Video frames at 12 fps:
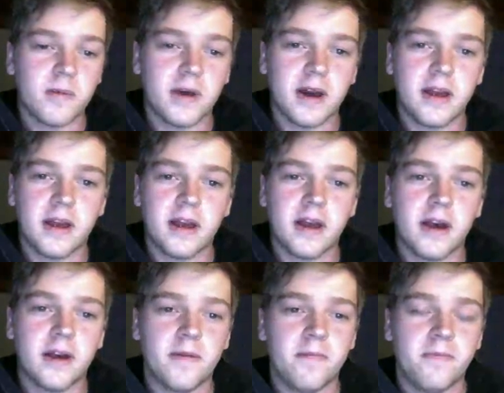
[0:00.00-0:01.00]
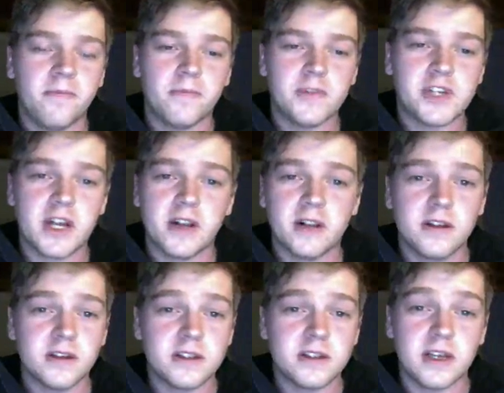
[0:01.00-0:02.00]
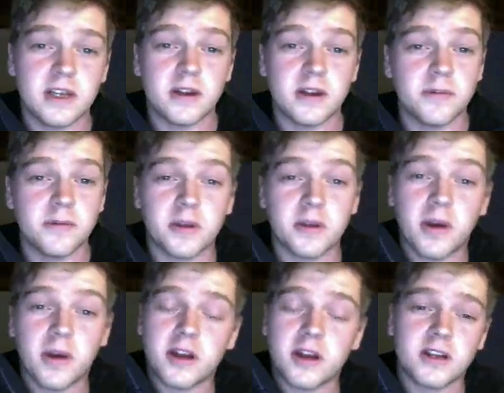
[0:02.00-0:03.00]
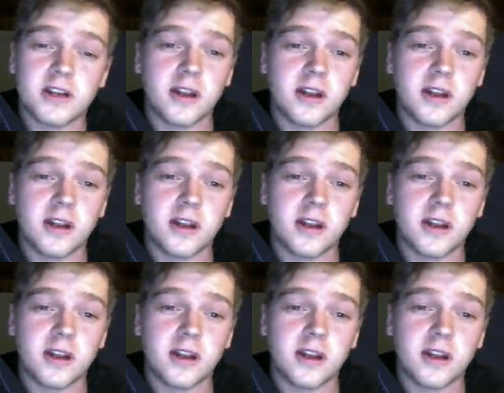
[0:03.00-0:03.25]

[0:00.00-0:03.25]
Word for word: my uh, channel, you'll see I, I'm doing Bioshock at